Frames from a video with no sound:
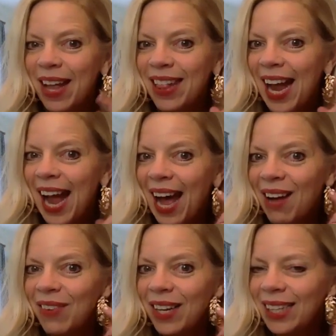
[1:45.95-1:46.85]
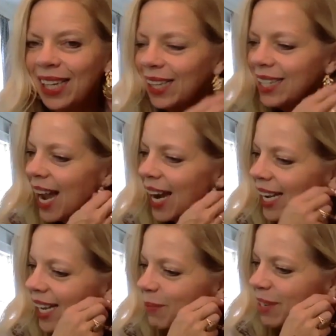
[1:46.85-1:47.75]
They have little
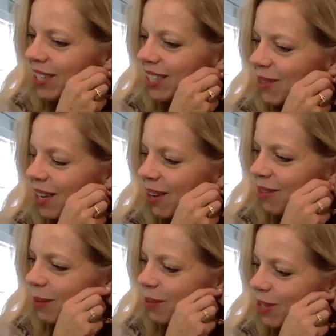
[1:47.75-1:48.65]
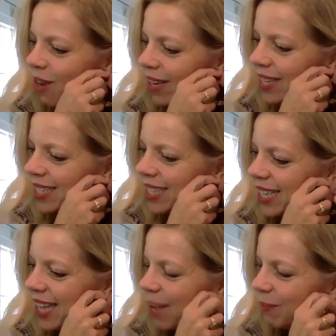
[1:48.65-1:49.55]
tiny, let me just do a close up so y'all can
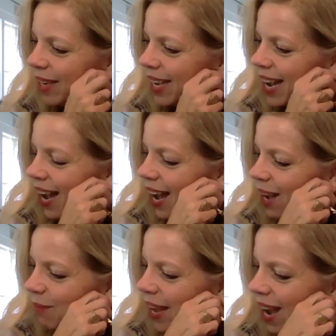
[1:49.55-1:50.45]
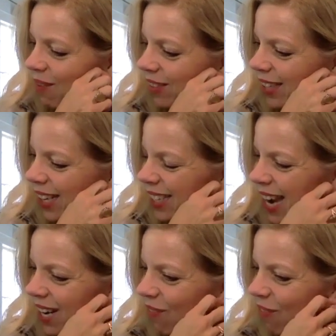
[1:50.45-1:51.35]
see them. They have little
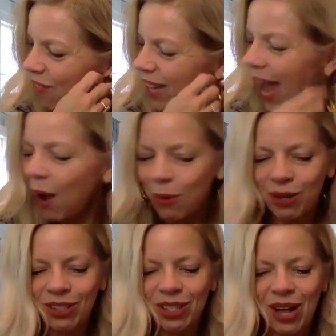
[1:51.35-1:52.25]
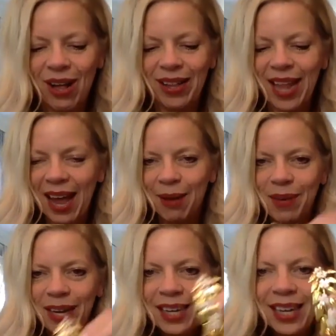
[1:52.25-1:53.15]
tiny flowers on
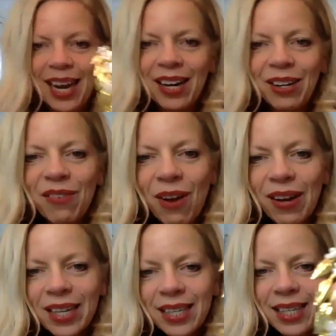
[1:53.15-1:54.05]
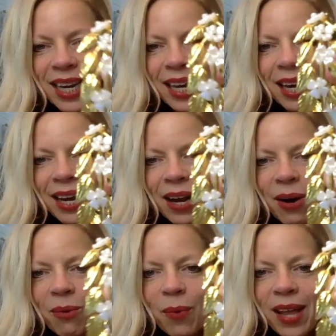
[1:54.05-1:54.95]
them. I don't know if y'all can see,
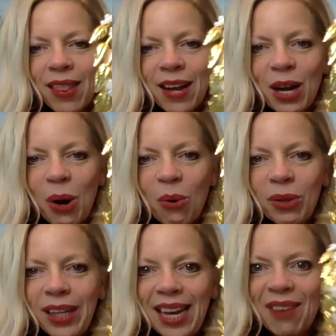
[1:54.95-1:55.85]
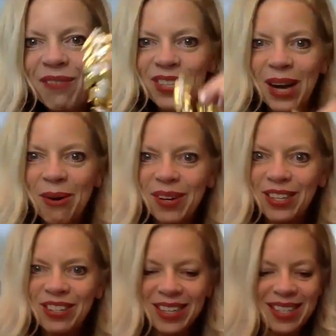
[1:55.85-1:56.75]
with the gold leaf. So
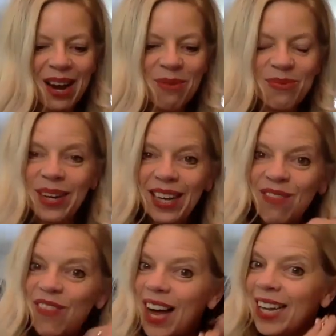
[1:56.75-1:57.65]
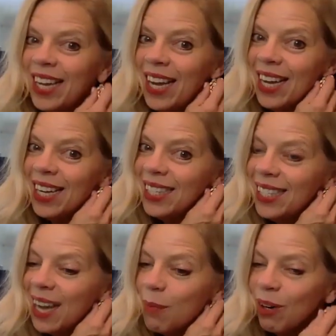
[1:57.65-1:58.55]
just a really fun
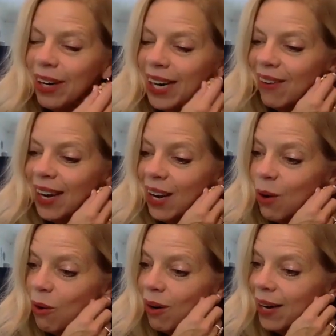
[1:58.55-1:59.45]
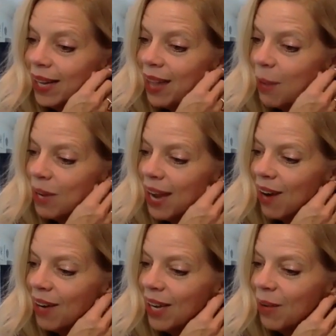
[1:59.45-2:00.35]
summer earring, or they would
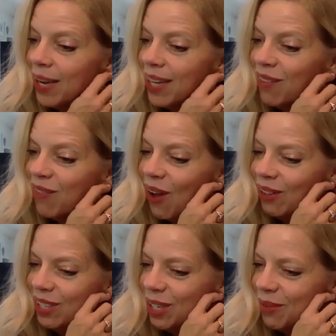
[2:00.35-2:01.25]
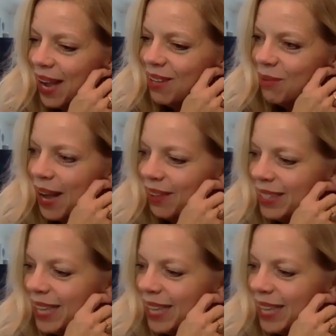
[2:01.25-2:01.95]
carry you into fall too as well.